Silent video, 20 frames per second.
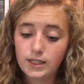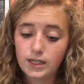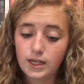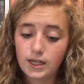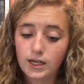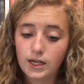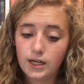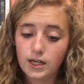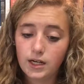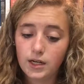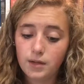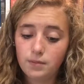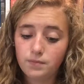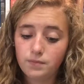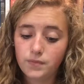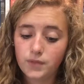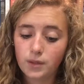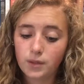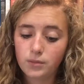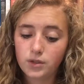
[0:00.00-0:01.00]
Um,
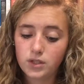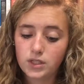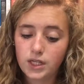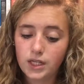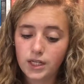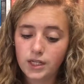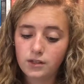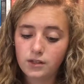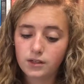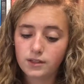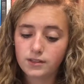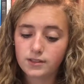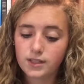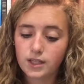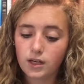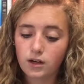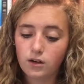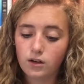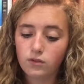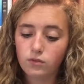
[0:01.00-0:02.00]
number 10, on a
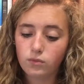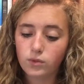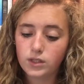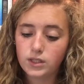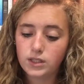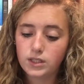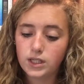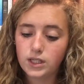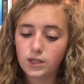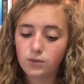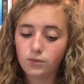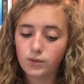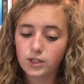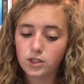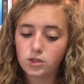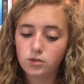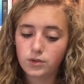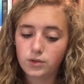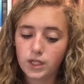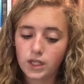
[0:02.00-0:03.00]
scale of 1 to 10, what
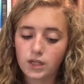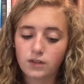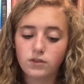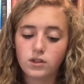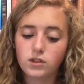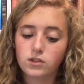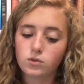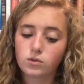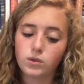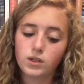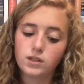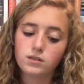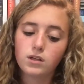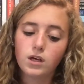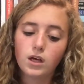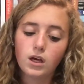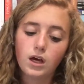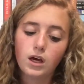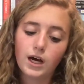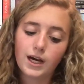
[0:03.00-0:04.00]
did you think of this quiz?
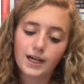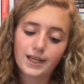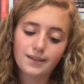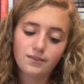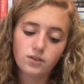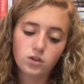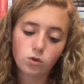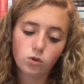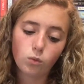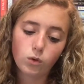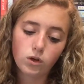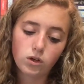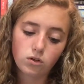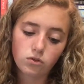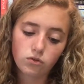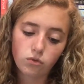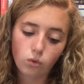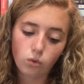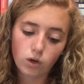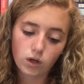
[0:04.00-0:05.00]
I give it a 1 to
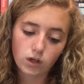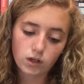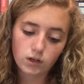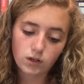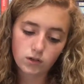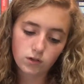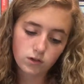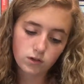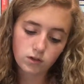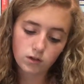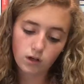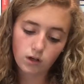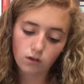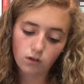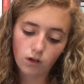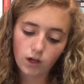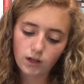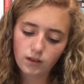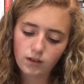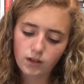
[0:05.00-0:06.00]
4 because a
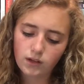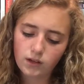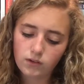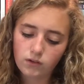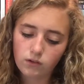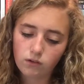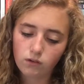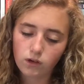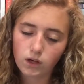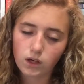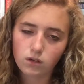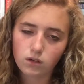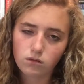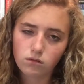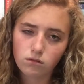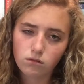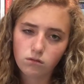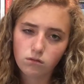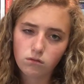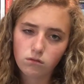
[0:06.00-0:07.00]
lot of these it was like
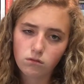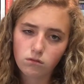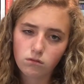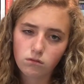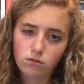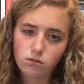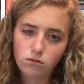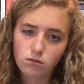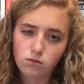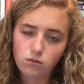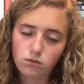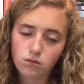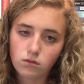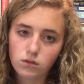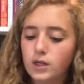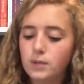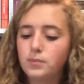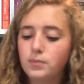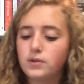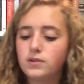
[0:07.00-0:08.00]

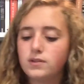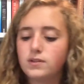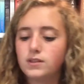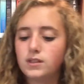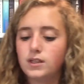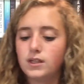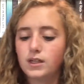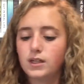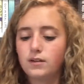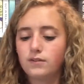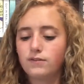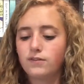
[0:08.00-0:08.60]
40%.